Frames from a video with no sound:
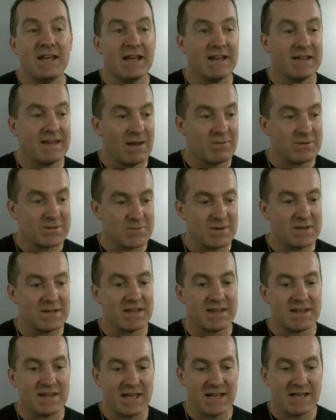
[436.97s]
And that was one of
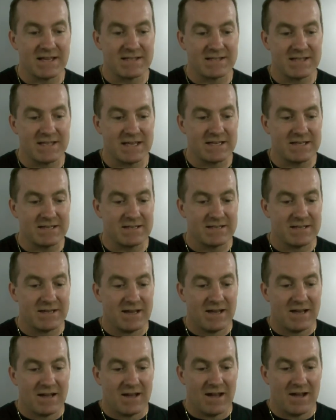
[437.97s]
the things that
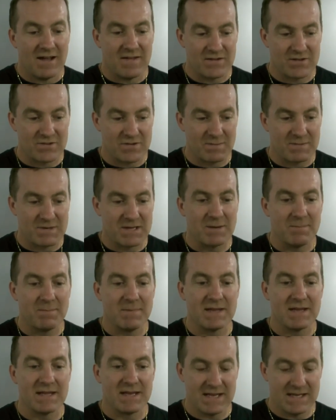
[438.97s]
the scripting
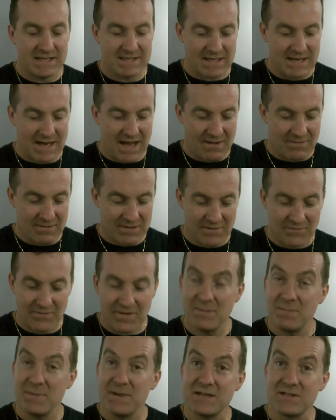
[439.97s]
abilities and having the
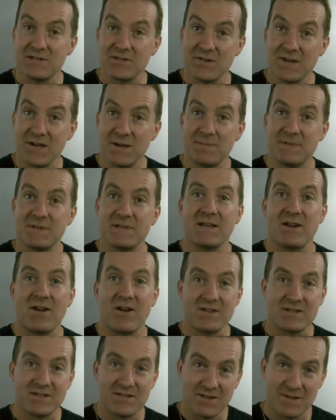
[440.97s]
VB script and
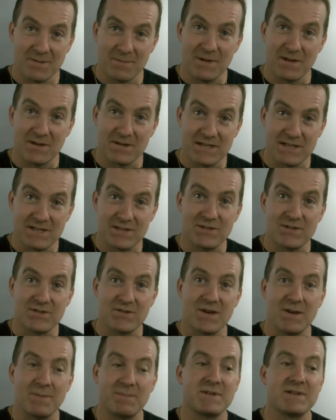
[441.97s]
also the built-in
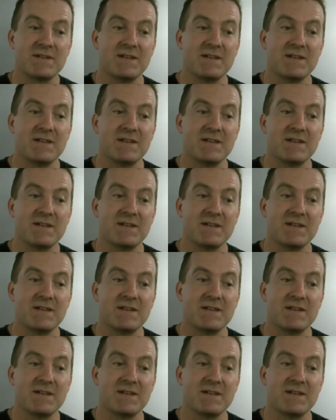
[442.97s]
script,